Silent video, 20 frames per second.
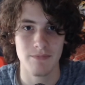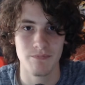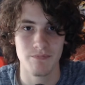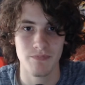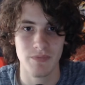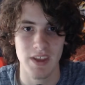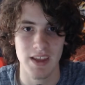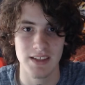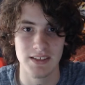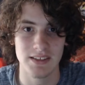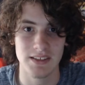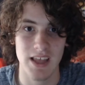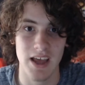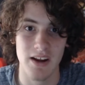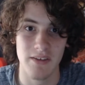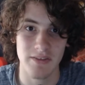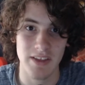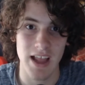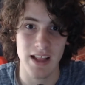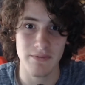instead
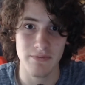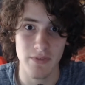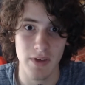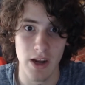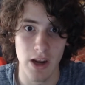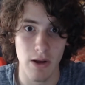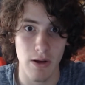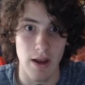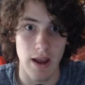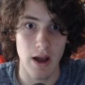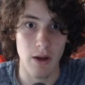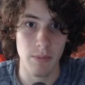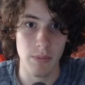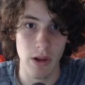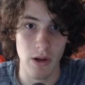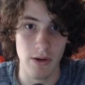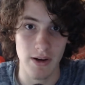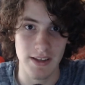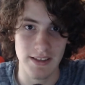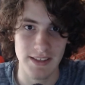of that video, I
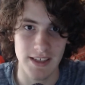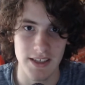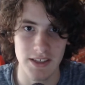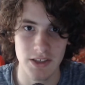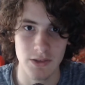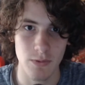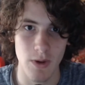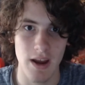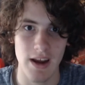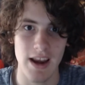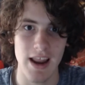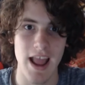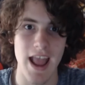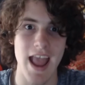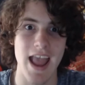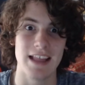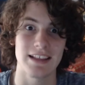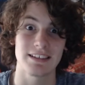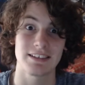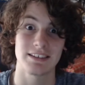uploaded this one,
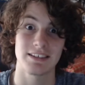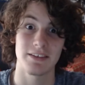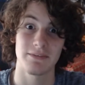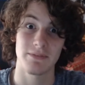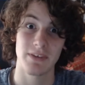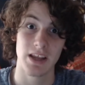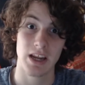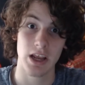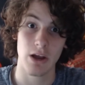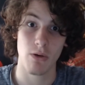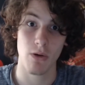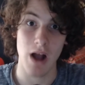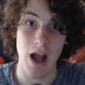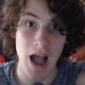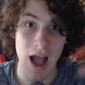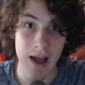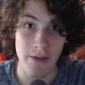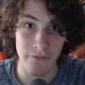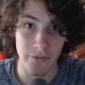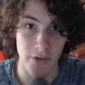and the video
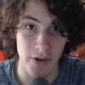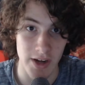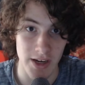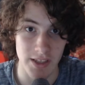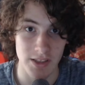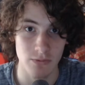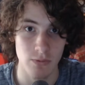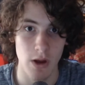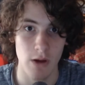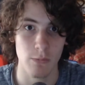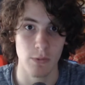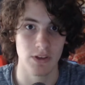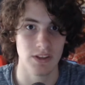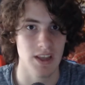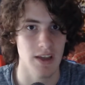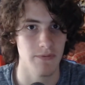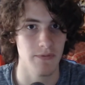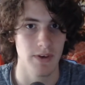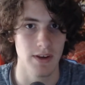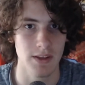after this one will
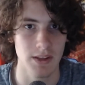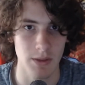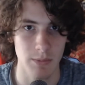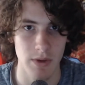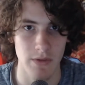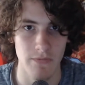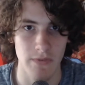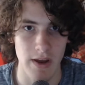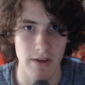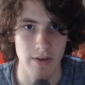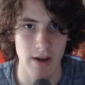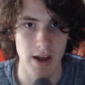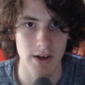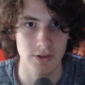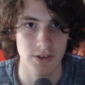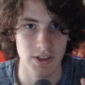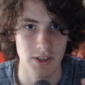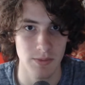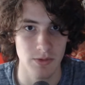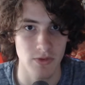definitely be
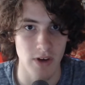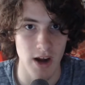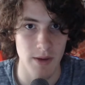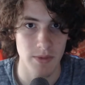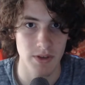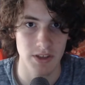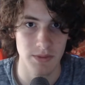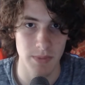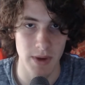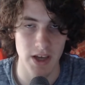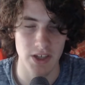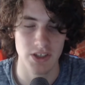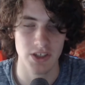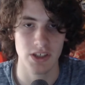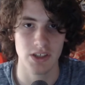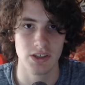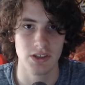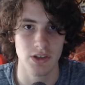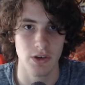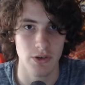500 subscribers
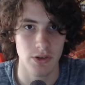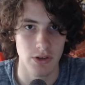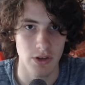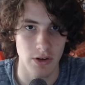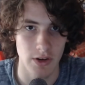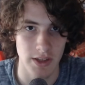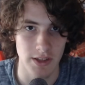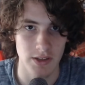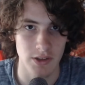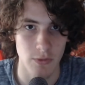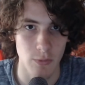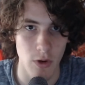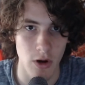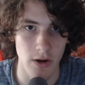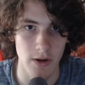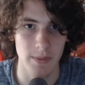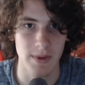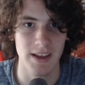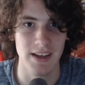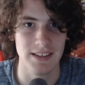special, so you don't need to
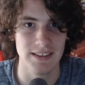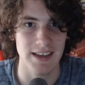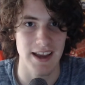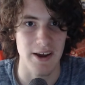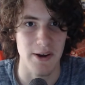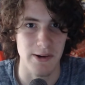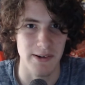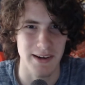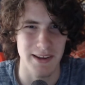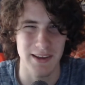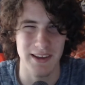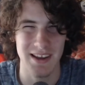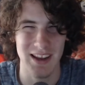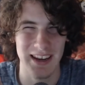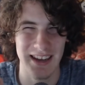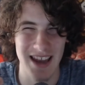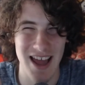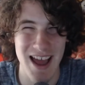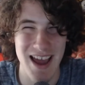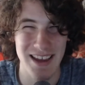worry because I already
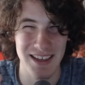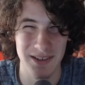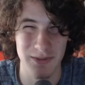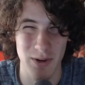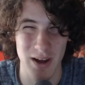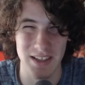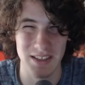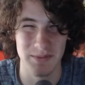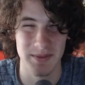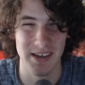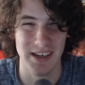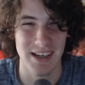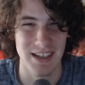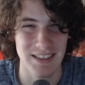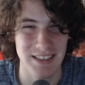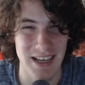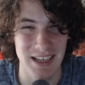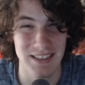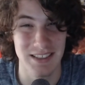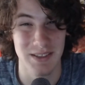lied once
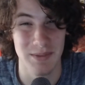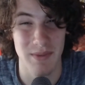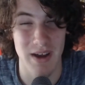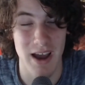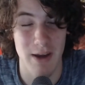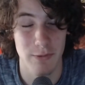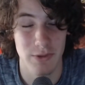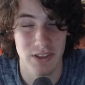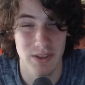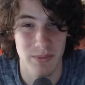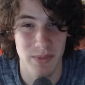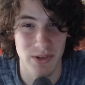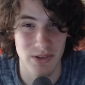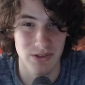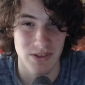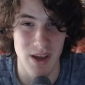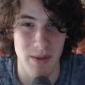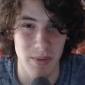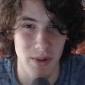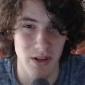because I was supposed
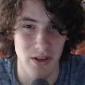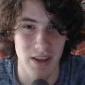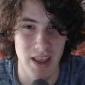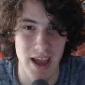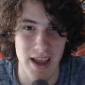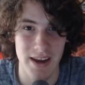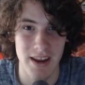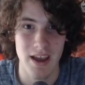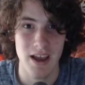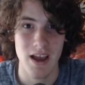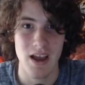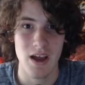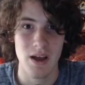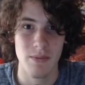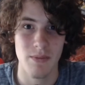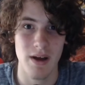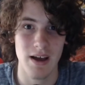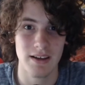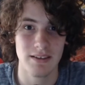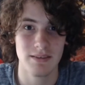to upload that,
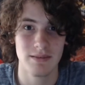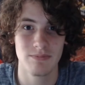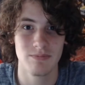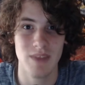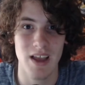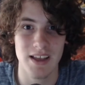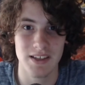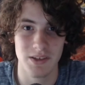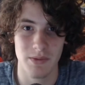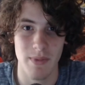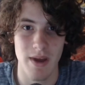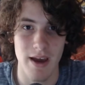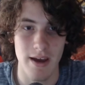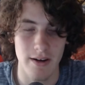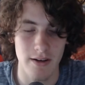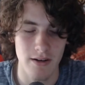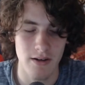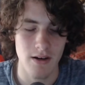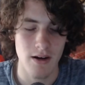but doesn't matter.